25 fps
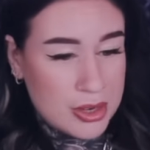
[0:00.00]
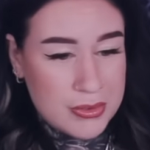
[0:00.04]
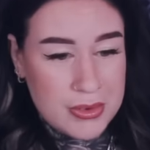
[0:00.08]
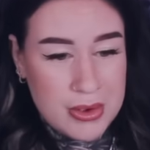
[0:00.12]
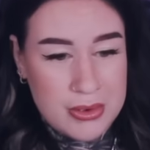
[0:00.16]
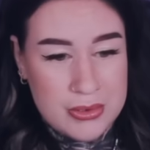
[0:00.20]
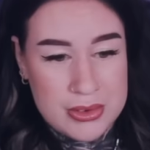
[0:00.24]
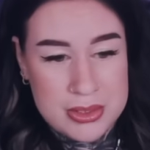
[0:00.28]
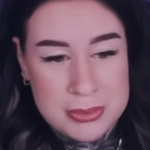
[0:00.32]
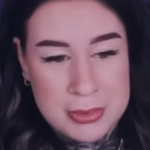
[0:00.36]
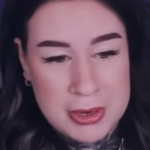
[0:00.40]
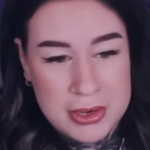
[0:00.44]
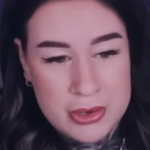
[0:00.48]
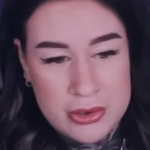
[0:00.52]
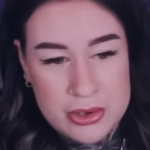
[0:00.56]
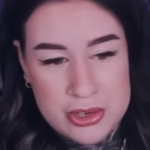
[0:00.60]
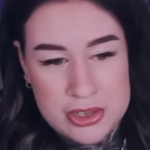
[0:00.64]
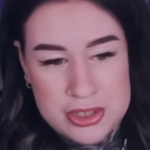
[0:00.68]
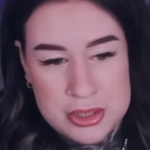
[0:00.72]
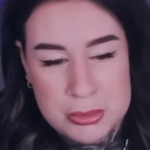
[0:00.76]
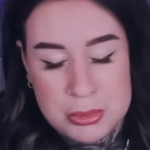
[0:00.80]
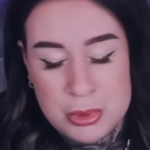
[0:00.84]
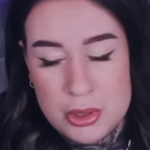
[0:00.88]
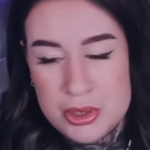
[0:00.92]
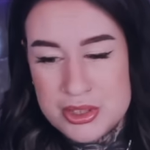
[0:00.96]
I've ever spent on a
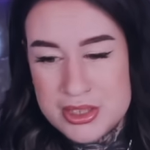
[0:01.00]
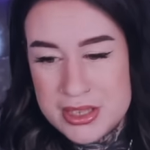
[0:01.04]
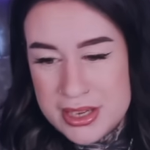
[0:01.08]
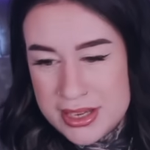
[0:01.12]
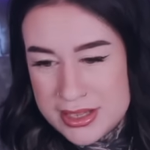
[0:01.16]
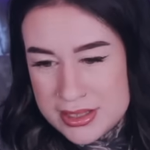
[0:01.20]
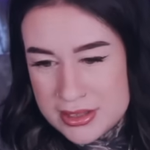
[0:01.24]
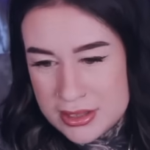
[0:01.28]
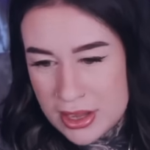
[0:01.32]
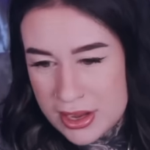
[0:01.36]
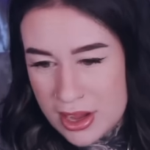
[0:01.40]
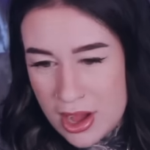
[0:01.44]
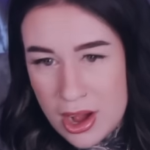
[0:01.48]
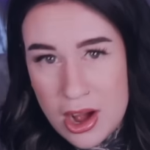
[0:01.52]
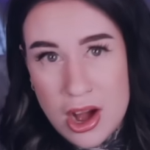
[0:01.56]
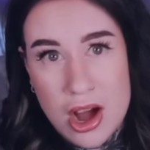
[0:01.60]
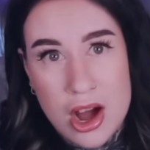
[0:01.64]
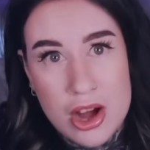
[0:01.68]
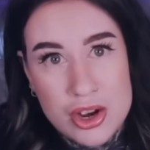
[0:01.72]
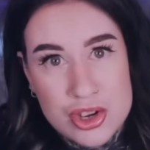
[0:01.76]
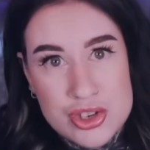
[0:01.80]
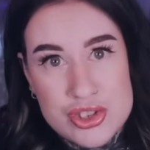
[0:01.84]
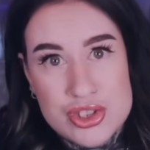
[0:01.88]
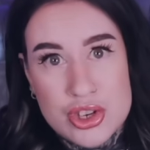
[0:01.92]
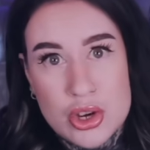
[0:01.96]
deposit is like a
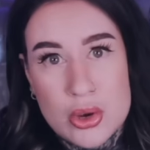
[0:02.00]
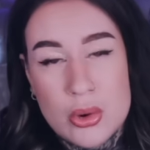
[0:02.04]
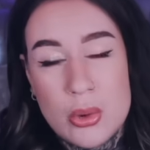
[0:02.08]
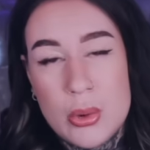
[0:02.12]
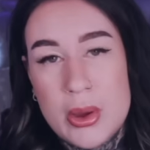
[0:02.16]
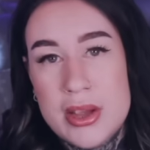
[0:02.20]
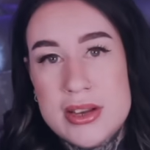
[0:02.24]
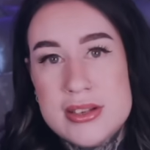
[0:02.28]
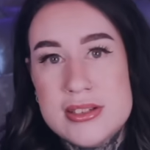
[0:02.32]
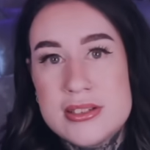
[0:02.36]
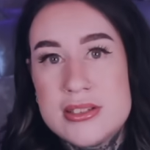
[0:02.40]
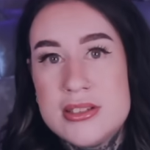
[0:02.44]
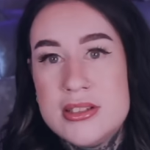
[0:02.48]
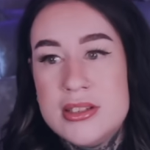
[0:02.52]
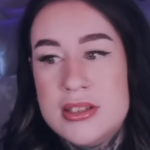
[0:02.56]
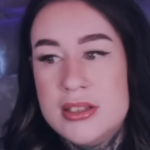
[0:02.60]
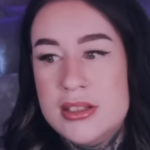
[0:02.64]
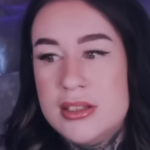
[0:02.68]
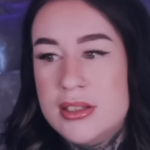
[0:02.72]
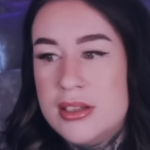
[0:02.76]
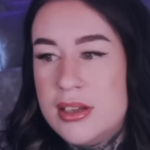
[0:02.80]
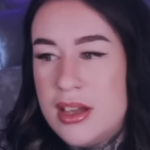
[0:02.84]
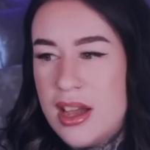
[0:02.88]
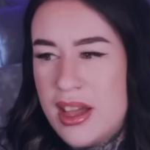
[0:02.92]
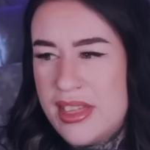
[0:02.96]
hundred quid,
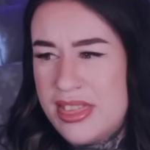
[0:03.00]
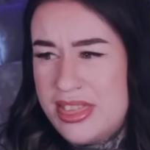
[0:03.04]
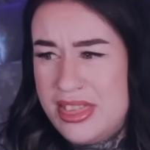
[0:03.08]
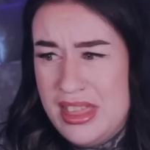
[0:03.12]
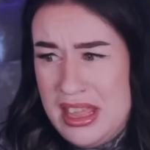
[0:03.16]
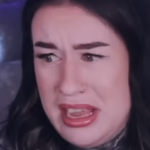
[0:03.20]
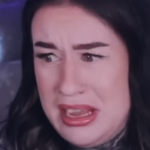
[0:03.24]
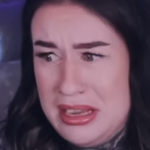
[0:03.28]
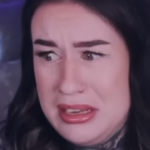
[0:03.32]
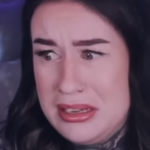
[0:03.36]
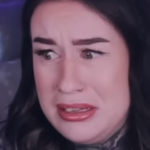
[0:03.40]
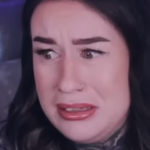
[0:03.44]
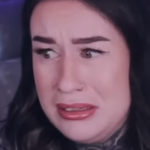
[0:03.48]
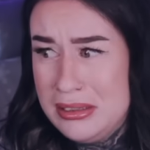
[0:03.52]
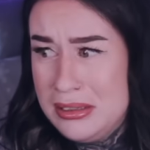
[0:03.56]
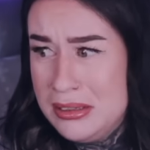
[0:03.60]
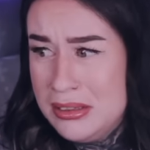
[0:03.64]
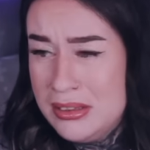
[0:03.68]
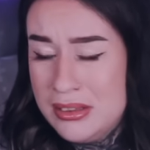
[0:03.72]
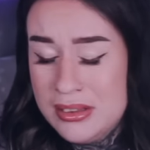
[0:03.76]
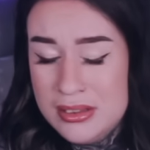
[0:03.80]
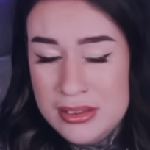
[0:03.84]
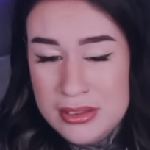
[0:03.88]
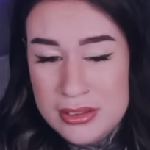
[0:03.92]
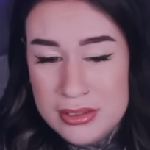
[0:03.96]
I think.
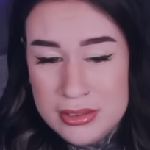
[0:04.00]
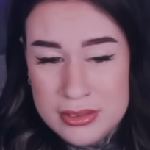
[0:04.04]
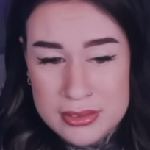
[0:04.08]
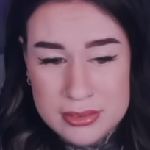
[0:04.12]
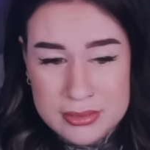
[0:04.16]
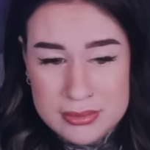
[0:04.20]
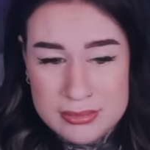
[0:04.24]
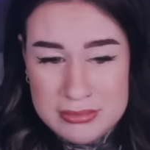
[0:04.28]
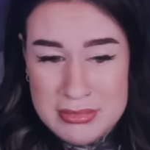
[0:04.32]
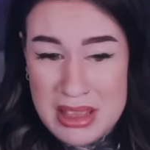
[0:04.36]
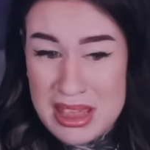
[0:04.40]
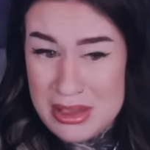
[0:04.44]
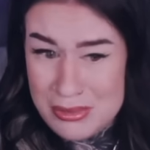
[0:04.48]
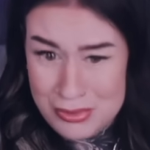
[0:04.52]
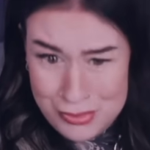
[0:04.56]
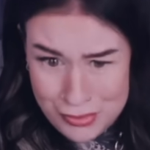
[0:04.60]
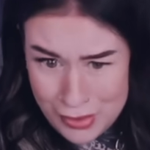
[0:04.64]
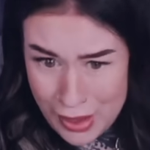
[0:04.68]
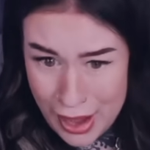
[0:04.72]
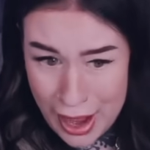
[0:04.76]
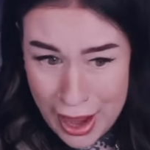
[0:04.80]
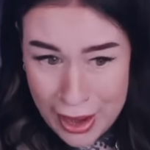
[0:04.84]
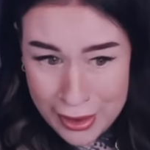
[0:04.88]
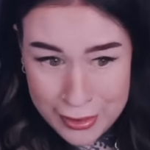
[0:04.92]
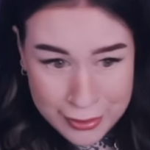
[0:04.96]
If
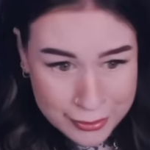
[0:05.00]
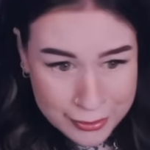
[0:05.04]
that.